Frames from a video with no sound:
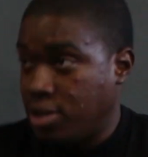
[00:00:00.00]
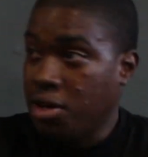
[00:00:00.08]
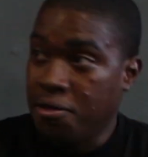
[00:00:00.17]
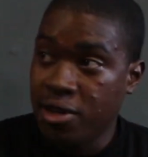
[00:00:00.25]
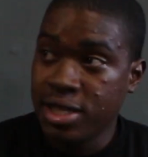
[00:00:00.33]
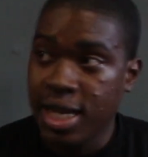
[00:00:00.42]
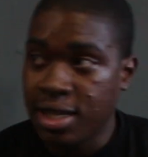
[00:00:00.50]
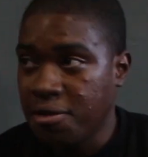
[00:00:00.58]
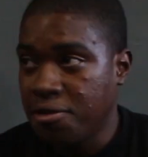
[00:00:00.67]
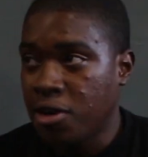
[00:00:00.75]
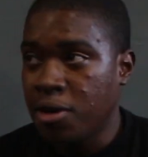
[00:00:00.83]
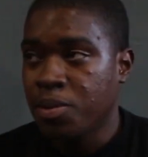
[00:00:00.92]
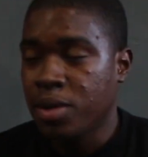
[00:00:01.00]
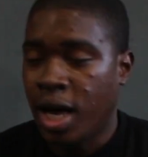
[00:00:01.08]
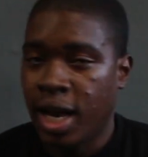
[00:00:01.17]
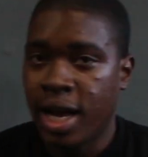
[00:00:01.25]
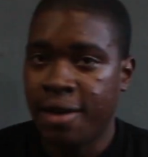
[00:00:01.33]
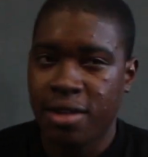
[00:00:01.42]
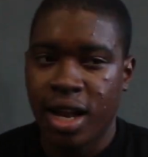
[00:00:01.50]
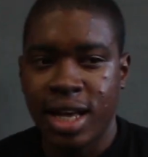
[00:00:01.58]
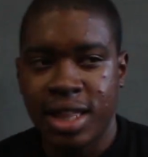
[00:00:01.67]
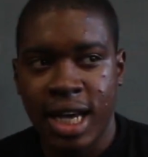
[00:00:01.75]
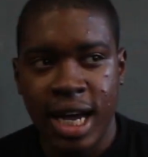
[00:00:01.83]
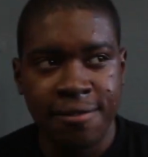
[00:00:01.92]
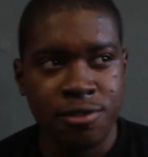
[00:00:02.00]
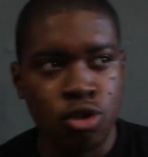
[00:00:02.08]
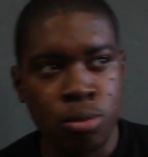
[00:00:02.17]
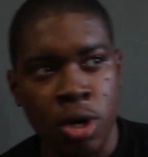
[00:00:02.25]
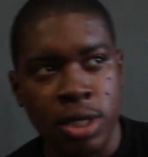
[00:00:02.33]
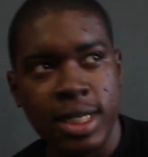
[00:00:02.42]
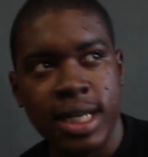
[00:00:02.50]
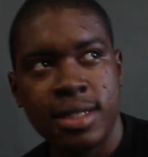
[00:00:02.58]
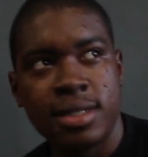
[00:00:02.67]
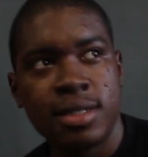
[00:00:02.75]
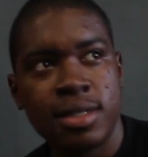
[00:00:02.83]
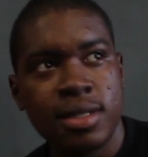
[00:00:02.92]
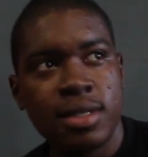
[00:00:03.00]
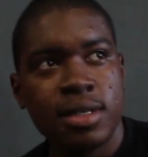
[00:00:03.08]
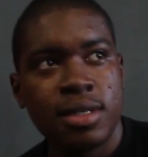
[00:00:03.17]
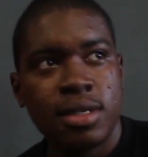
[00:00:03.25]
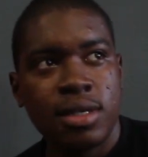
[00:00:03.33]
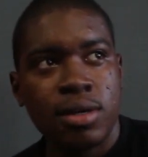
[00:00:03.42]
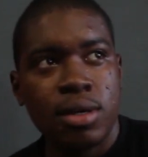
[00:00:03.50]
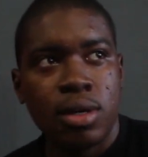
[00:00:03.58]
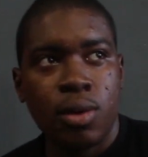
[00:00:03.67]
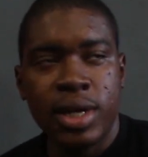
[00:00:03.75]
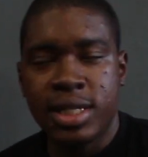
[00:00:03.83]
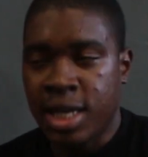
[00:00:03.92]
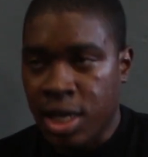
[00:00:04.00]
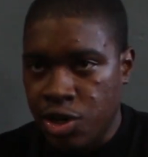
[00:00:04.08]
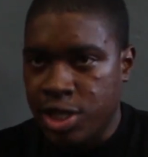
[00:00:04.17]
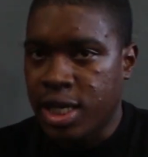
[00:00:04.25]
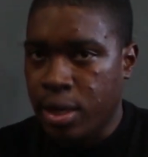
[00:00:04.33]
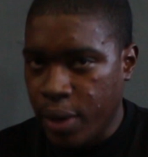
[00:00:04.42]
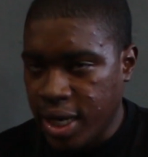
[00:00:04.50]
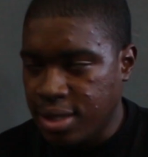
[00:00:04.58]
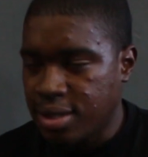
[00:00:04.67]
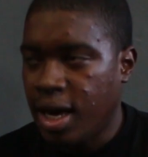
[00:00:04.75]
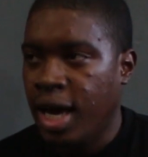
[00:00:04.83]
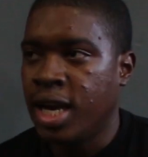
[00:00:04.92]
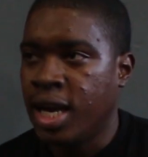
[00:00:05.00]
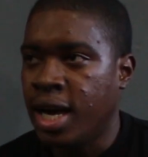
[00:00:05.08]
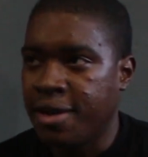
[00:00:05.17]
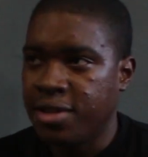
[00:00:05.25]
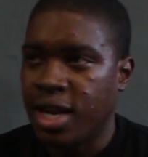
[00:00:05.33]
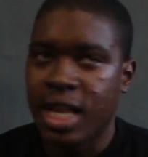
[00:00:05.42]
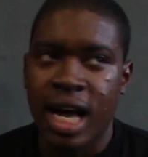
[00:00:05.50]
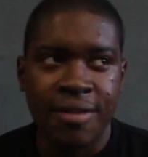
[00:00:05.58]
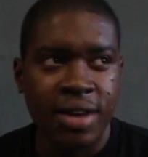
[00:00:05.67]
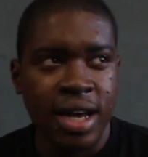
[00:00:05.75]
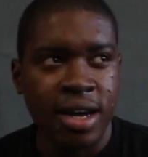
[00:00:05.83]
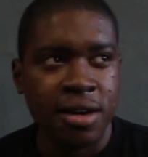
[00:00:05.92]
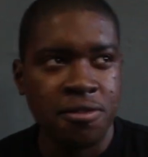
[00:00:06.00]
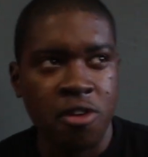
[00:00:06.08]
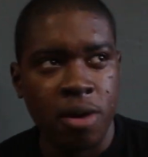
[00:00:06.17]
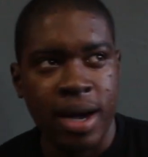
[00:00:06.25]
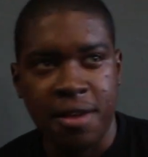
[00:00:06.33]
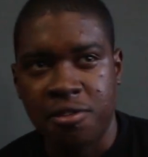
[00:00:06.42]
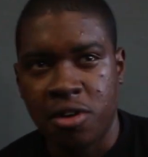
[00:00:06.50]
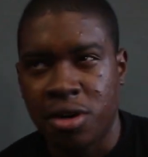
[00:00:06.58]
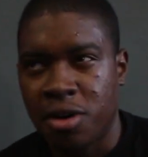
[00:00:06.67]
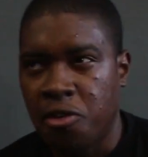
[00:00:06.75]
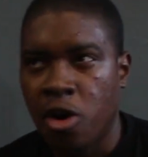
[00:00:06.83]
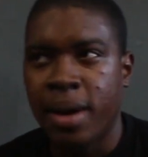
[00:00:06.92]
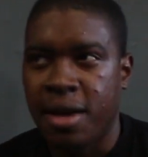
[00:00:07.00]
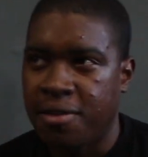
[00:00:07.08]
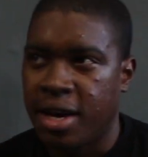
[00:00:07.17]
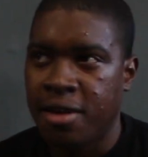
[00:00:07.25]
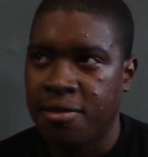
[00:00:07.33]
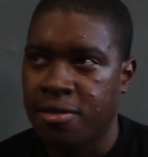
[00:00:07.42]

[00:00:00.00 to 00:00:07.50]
So the first set of 4, and then after that I have 2 more sets with increasing weight, and then after that I have like a 4x4 or 4x5